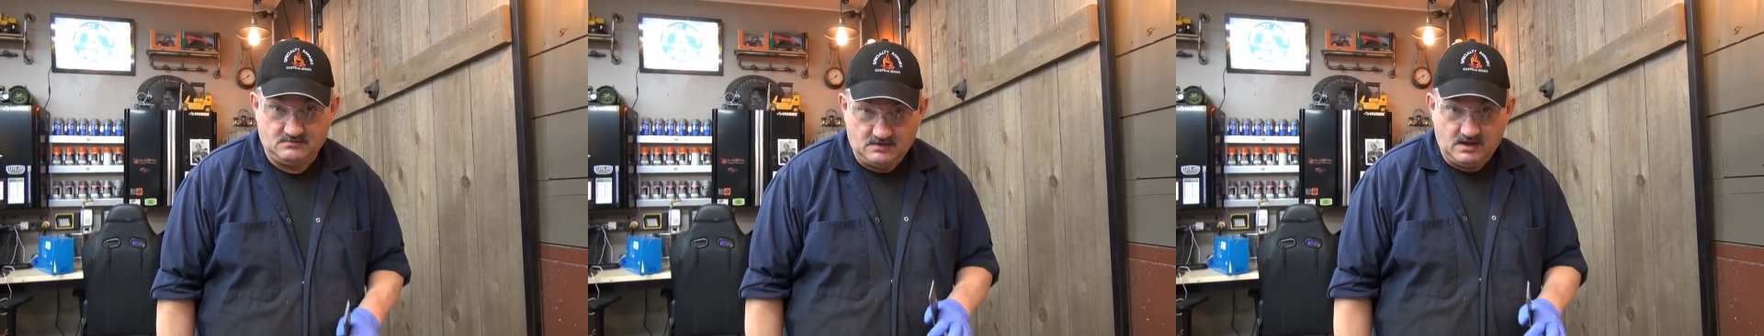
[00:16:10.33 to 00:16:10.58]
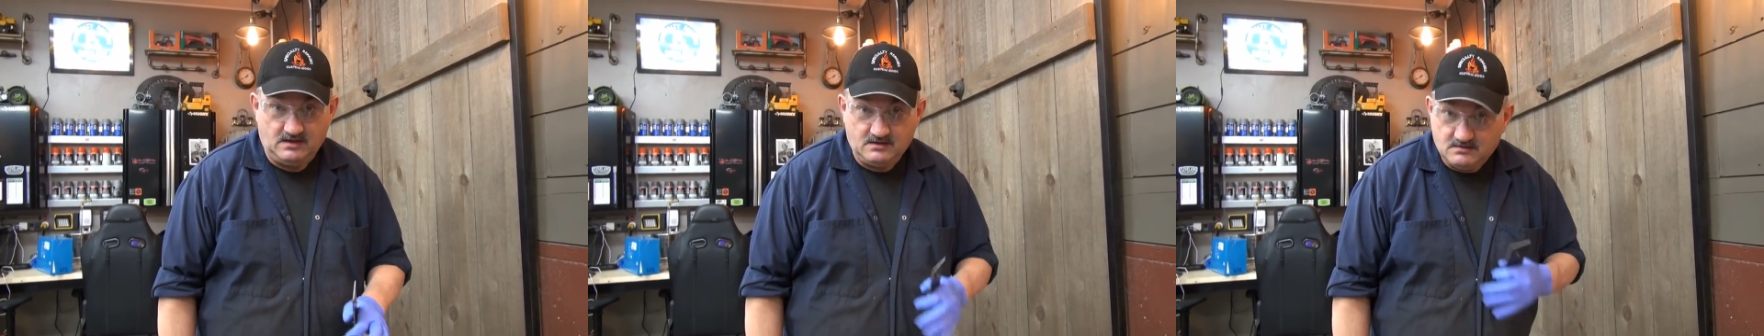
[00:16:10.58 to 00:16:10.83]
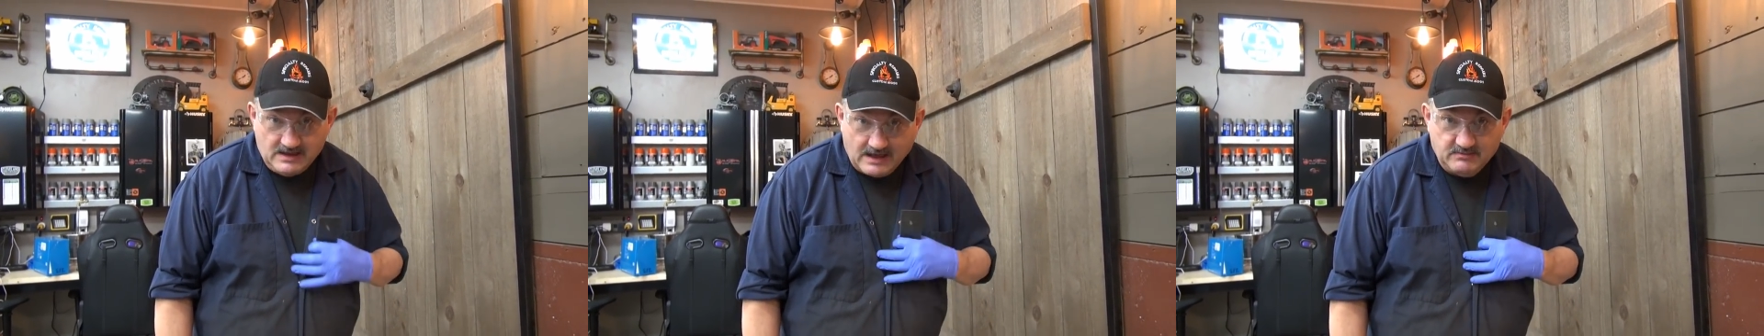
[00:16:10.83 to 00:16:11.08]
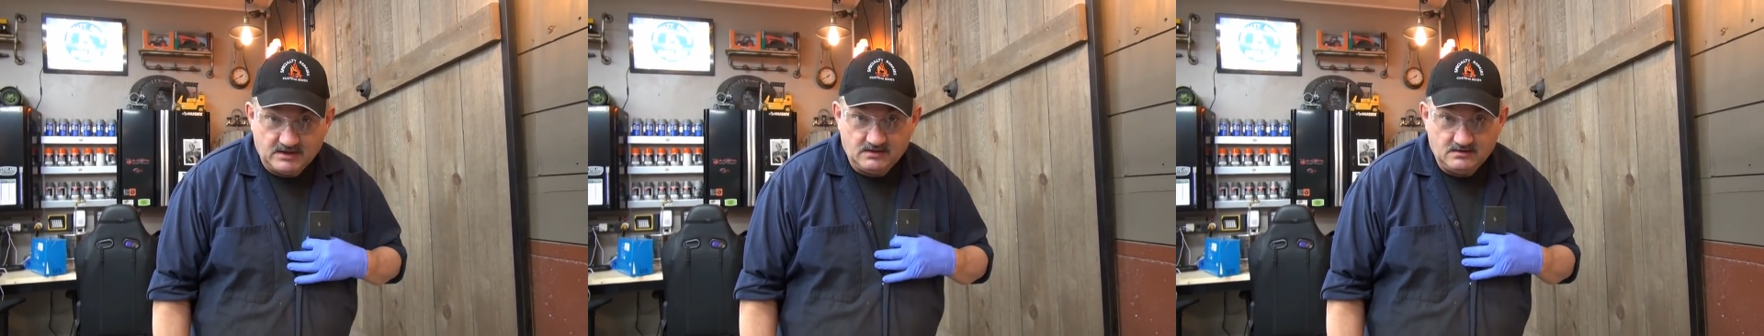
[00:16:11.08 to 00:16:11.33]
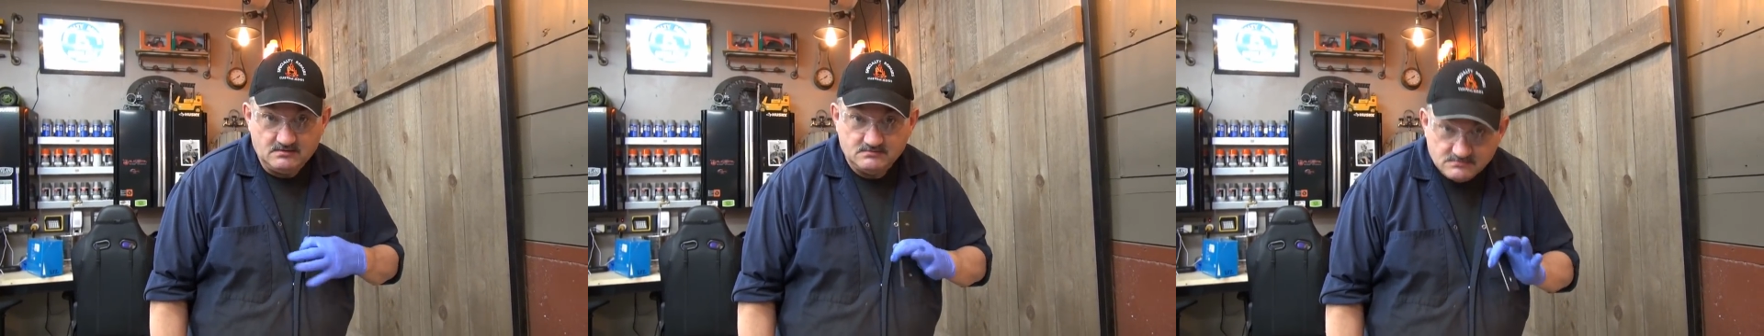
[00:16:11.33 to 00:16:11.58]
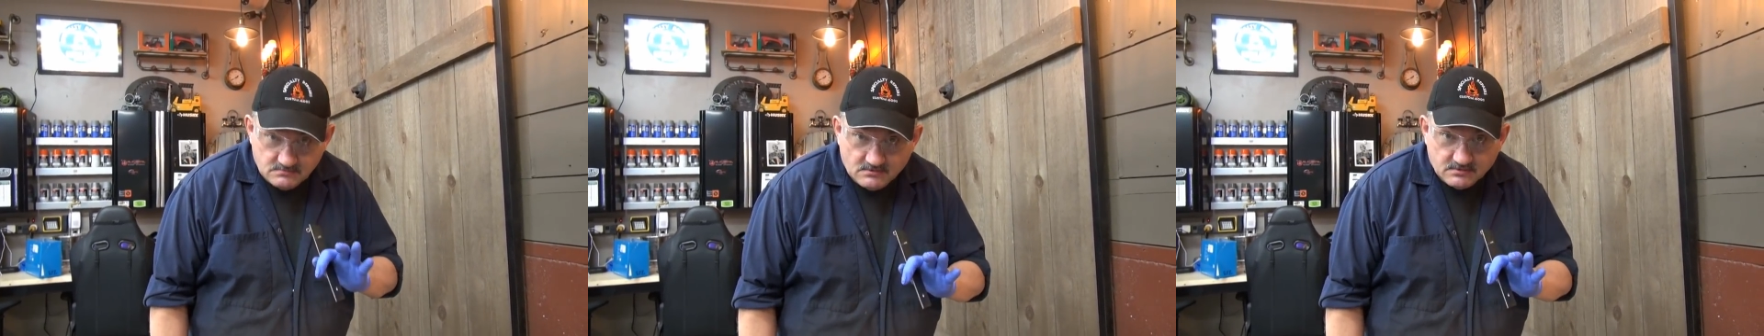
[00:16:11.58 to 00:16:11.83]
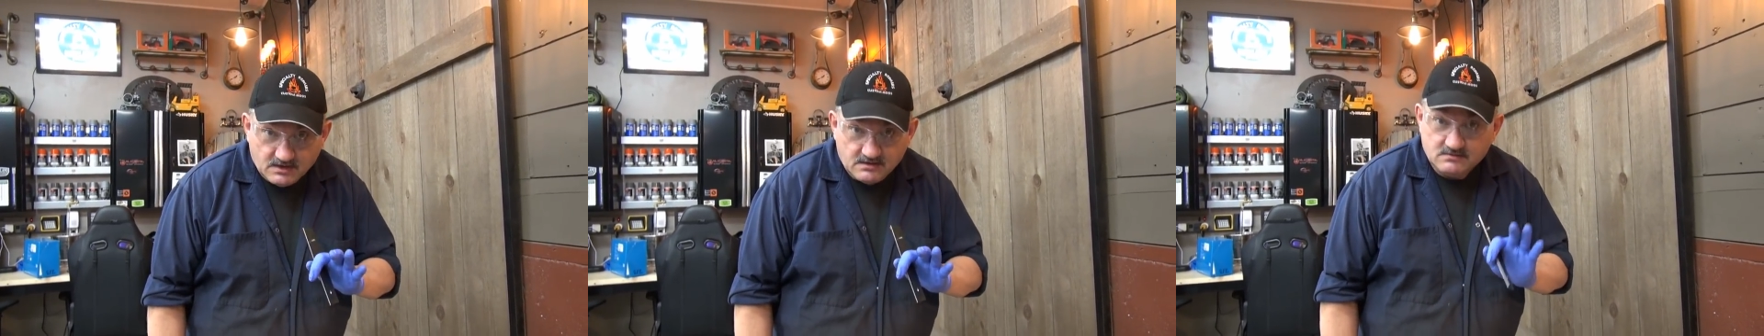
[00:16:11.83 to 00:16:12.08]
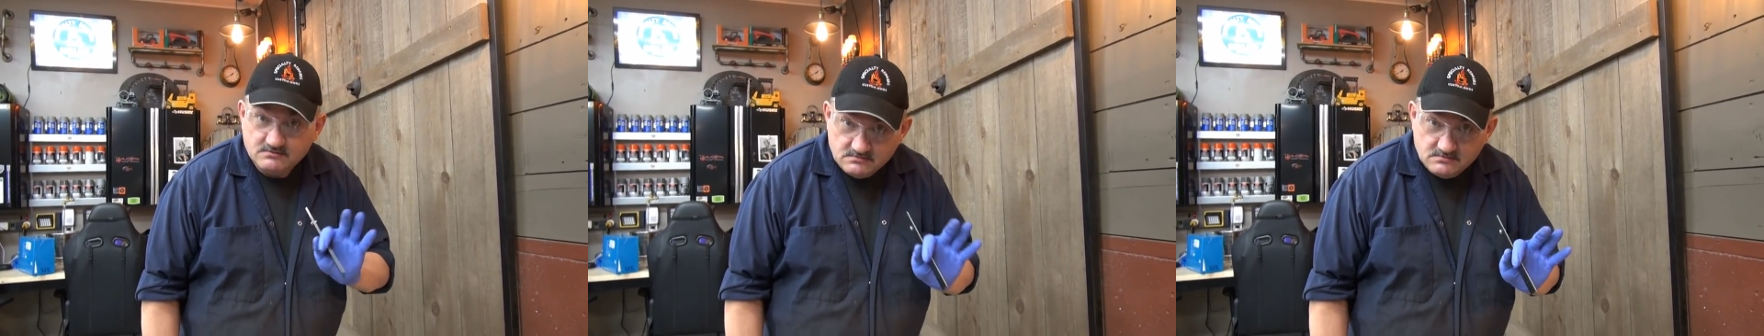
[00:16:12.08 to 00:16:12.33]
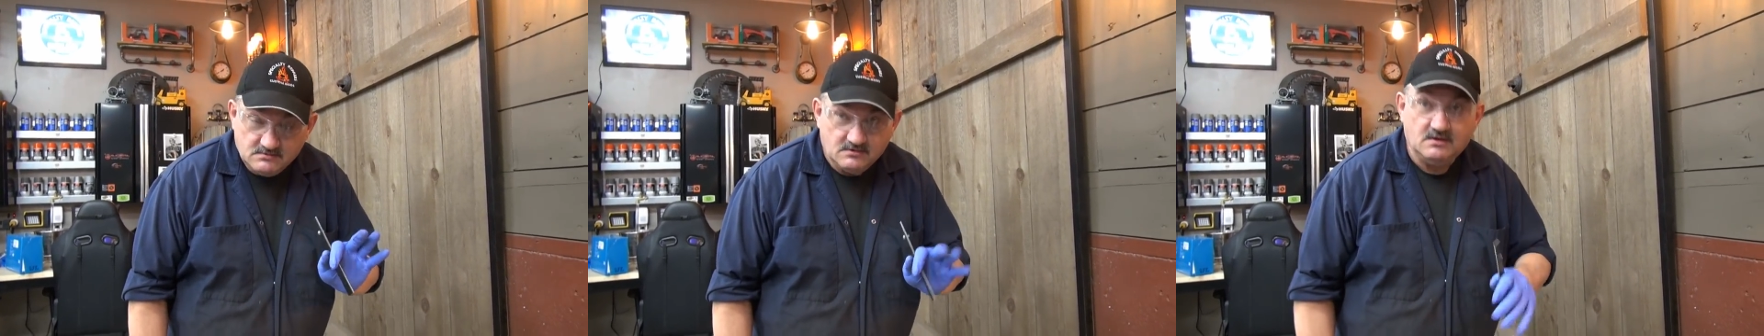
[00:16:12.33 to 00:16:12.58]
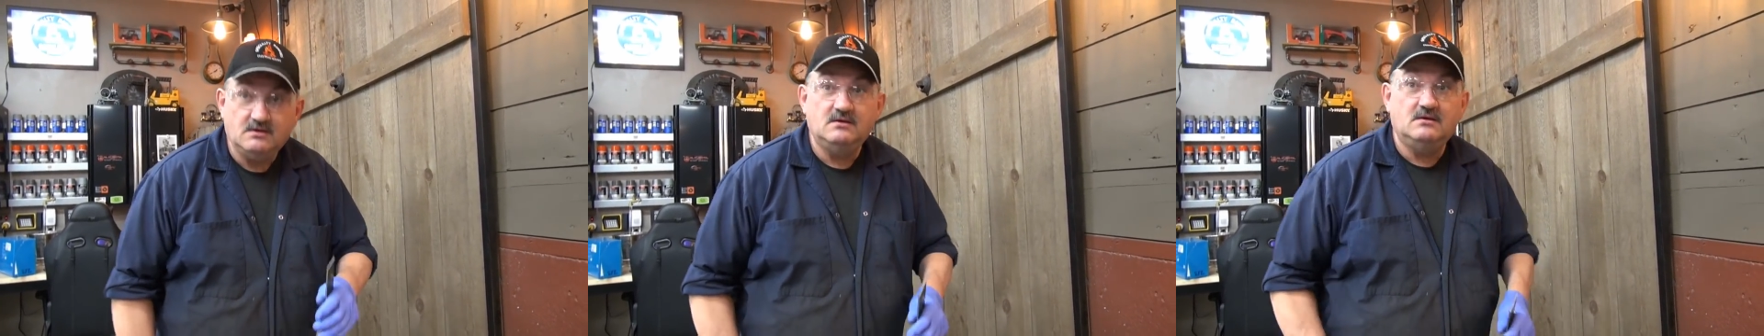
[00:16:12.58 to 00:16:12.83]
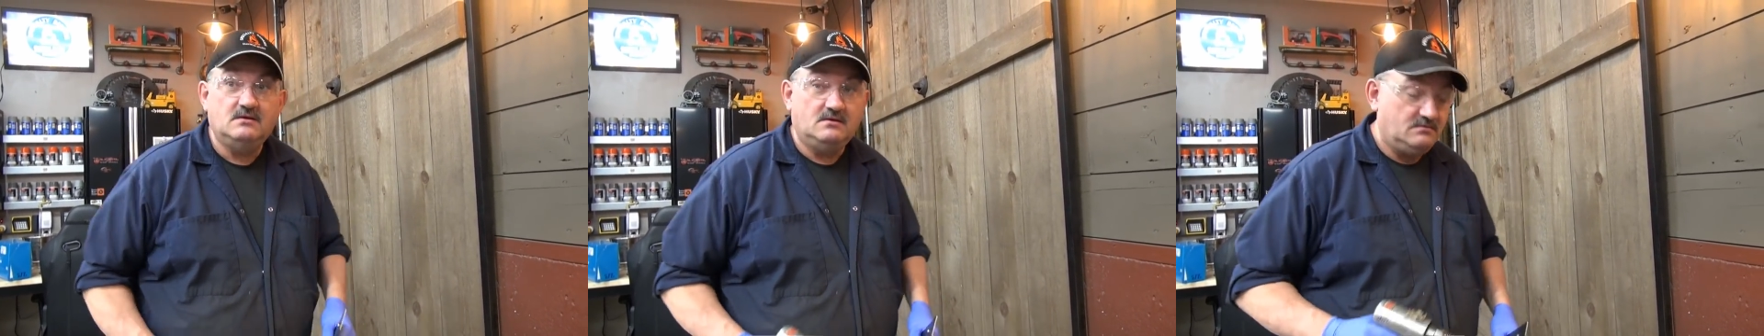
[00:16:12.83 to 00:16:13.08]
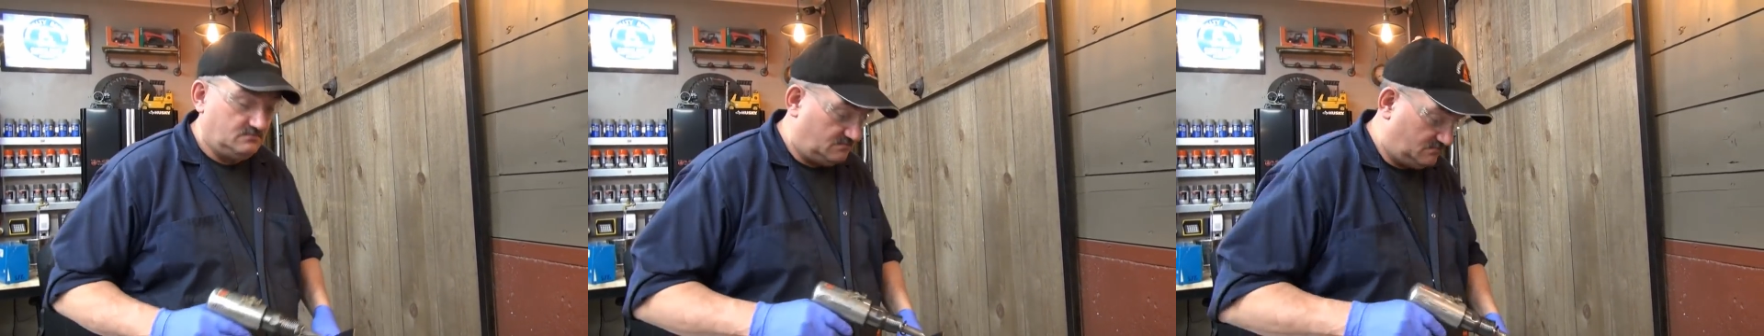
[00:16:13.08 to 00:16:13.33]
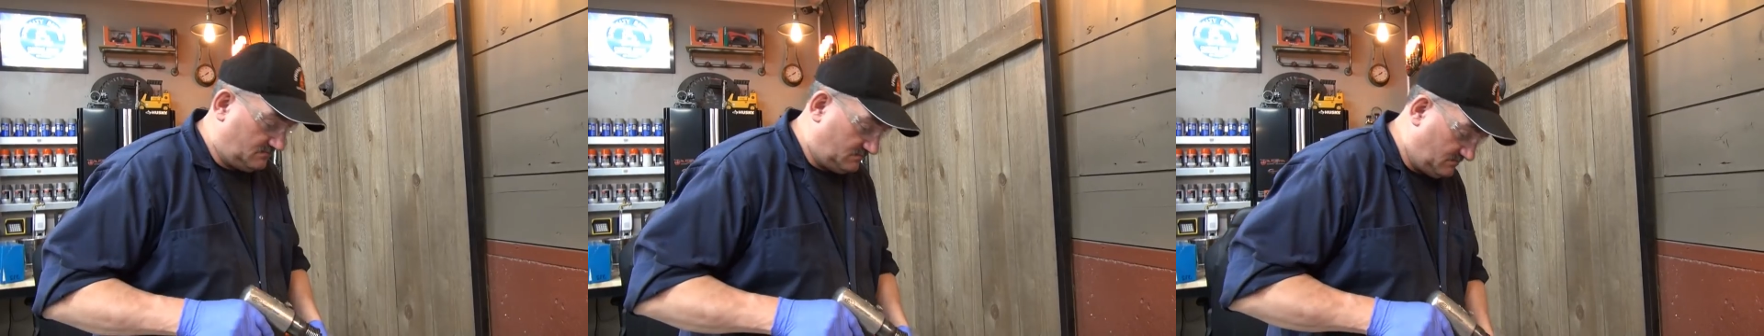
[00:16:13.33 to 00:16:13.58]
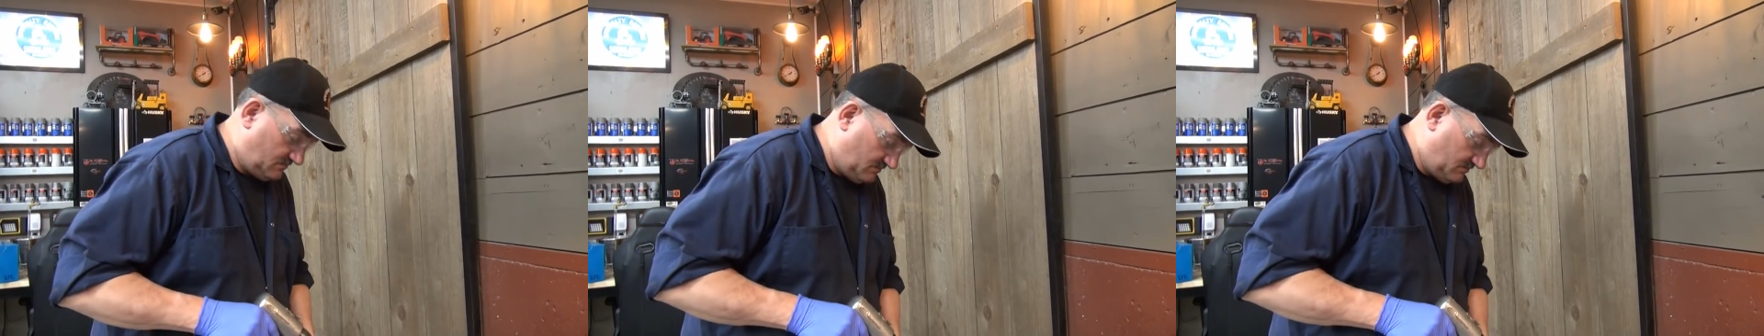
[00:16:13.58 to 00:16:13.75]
Okay? Not me. Okay?